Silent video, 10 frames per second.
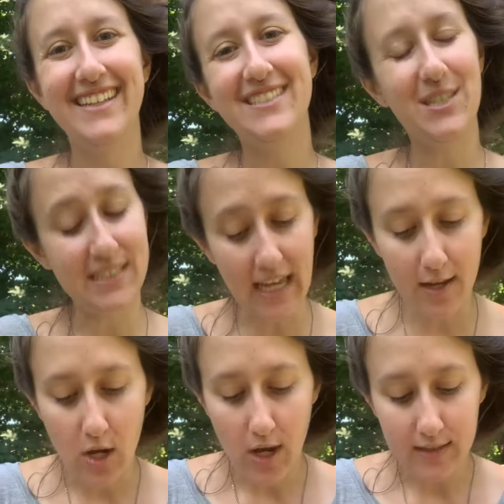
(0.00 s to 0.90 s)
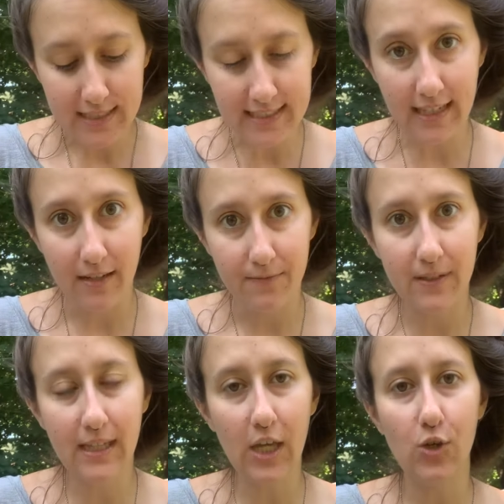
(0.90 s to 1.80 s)
Just get safe.
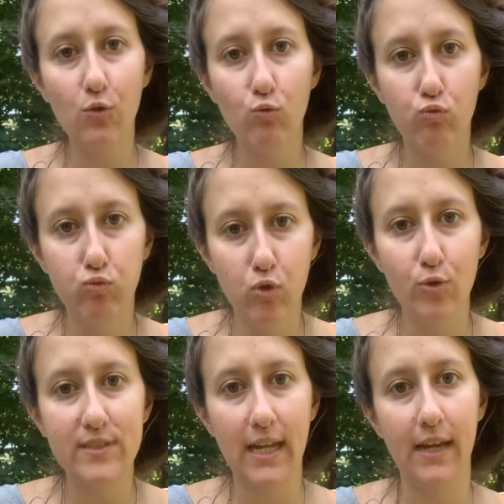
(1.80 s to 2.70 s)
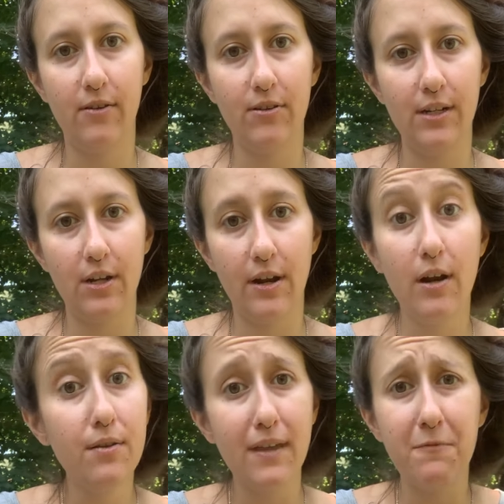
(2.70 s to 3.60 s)
Get your roots anchored into
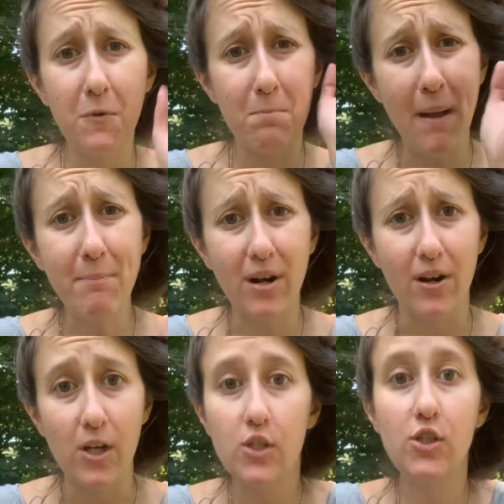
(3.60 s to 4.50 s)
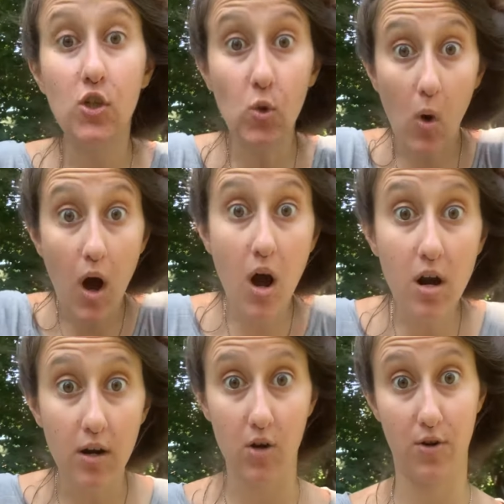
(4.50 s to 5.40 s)
earth, and remember, you
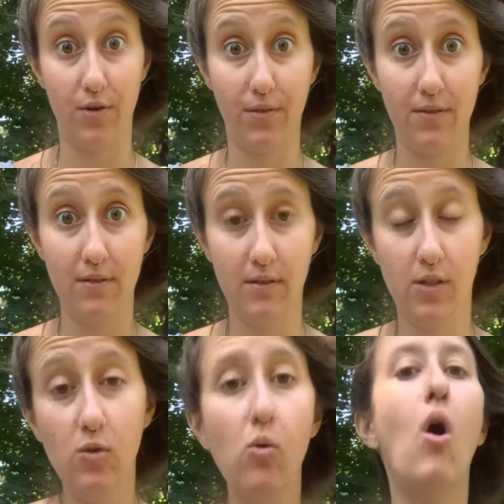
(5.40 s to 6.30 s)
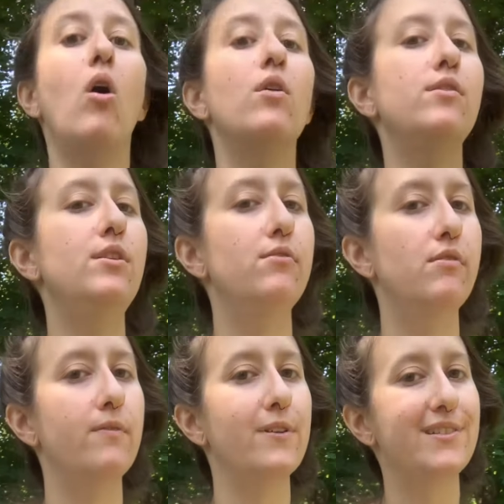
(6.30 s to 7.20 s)
are earth. You are the
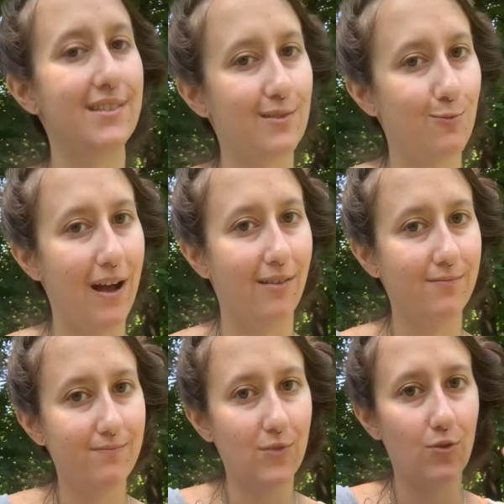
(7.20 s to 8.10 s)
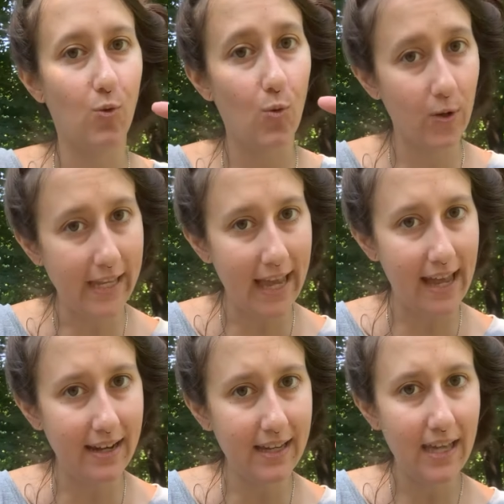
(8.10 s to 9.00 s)
universe as well. You're
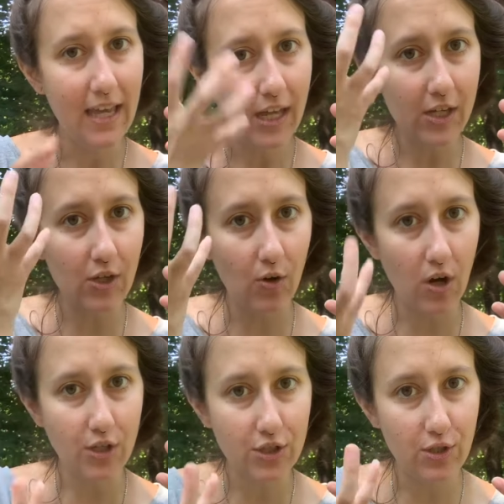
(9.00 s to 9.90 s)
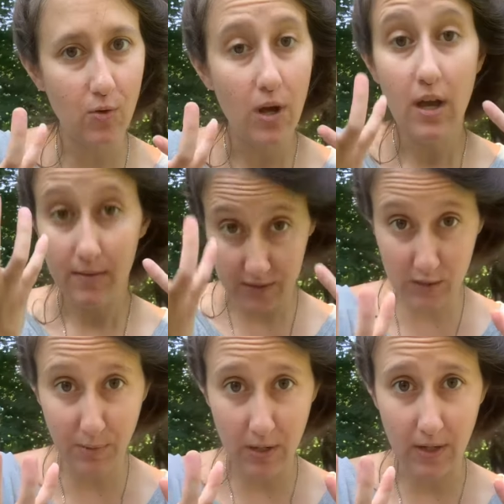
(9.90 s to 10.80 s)
organic, and you're also
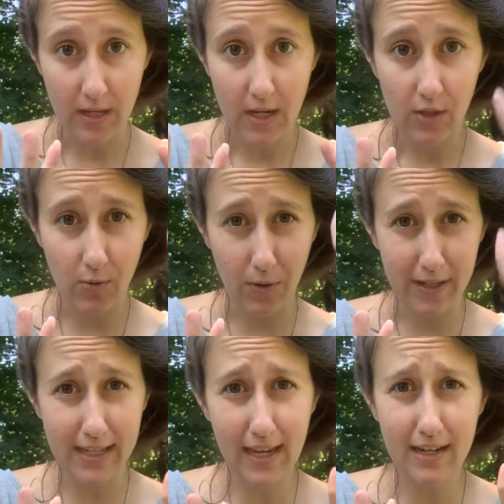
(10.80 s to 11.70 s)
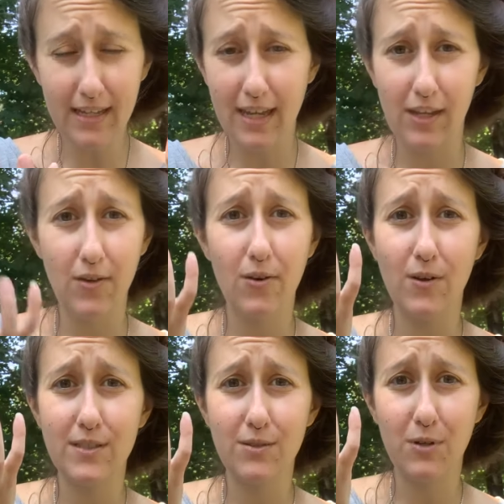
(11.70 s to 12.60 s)
spirit. You're organic, and you're
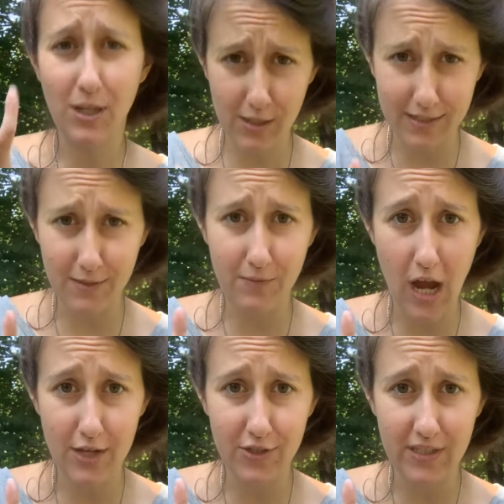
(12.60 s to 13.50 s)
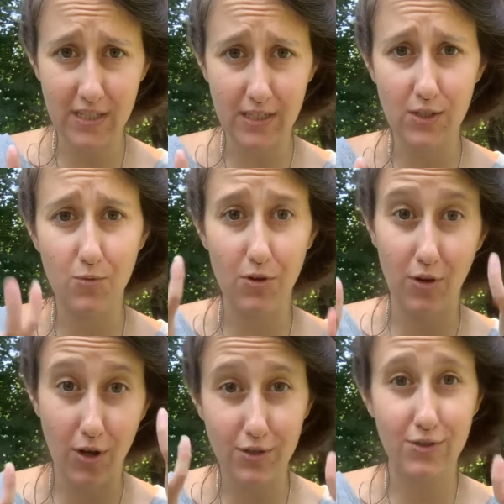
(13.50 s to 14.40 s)
also collective consciousness. You
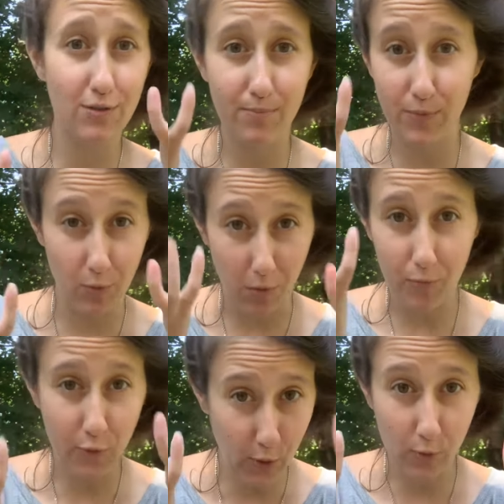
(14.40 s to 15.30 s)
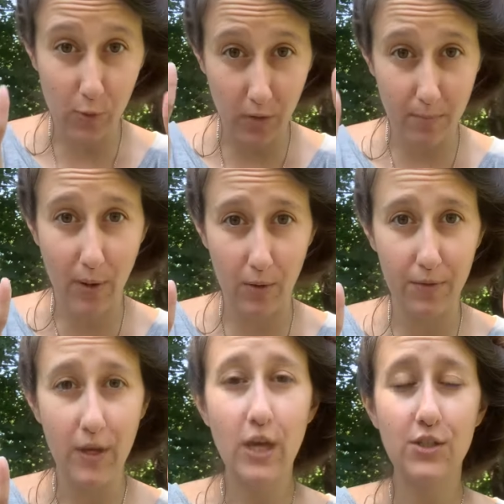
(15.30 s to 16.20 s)
are two. You are both.
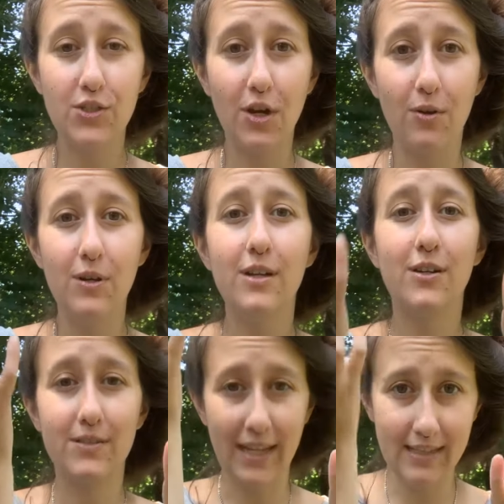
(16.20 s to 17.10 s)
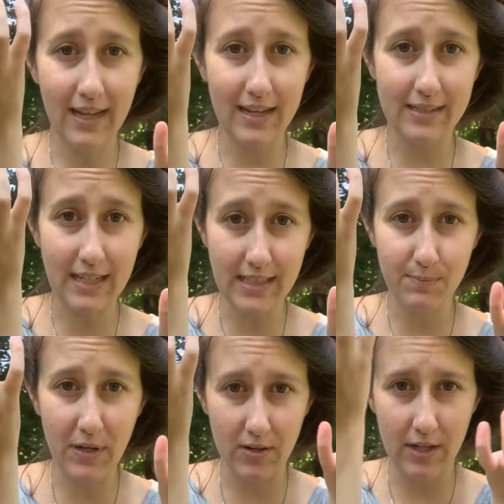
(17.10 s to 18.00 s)
So take that
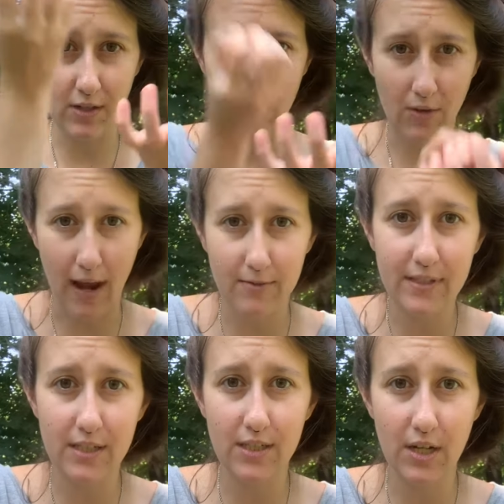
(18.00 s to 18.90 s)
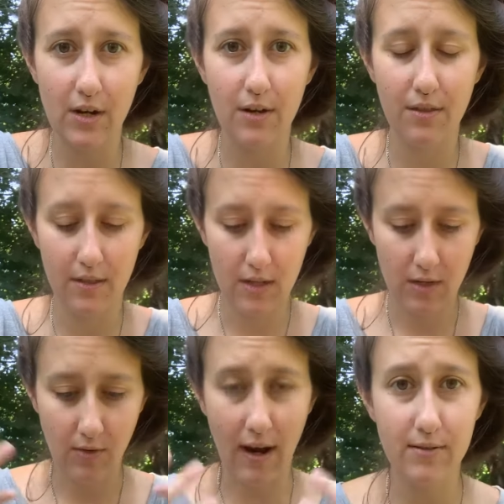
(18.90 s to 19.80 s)
spirit, ground it into earth,
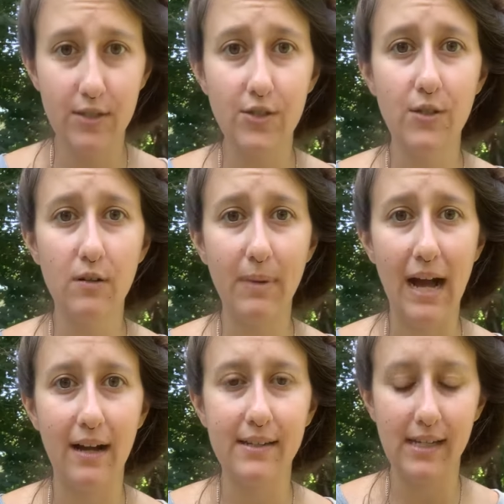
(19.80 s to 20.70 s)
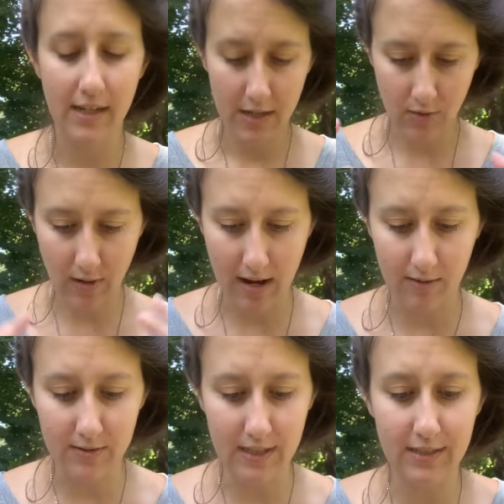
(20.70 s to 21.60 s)
ground into your body,
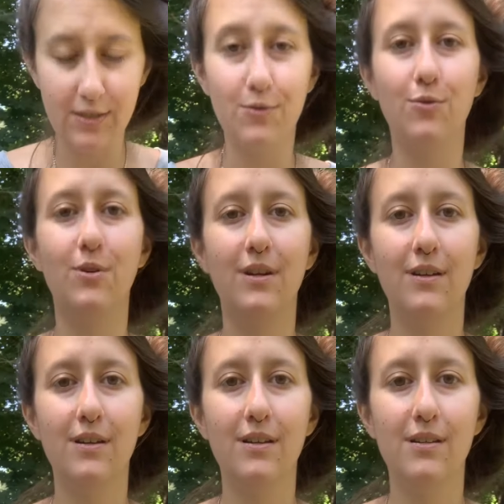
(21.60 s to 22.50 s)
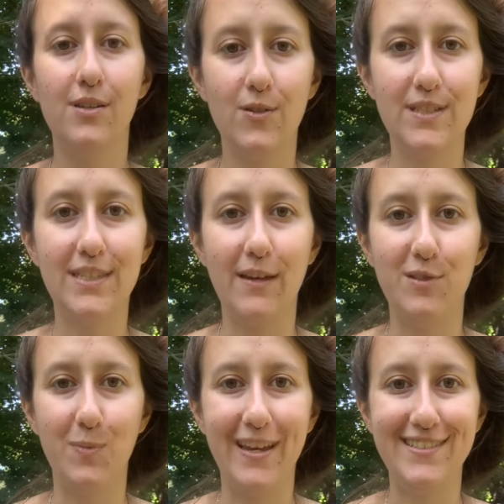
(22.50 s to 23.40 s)
ground into your safe
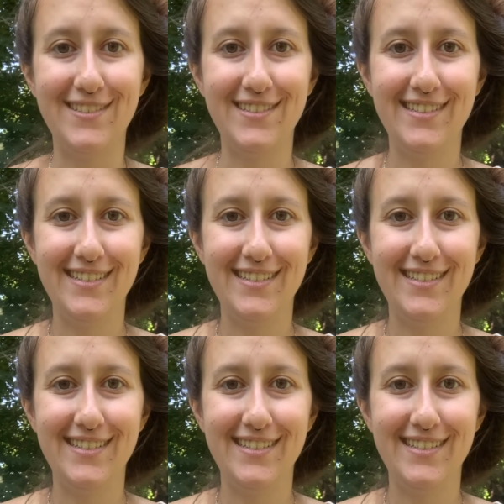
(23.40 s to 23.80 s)
space.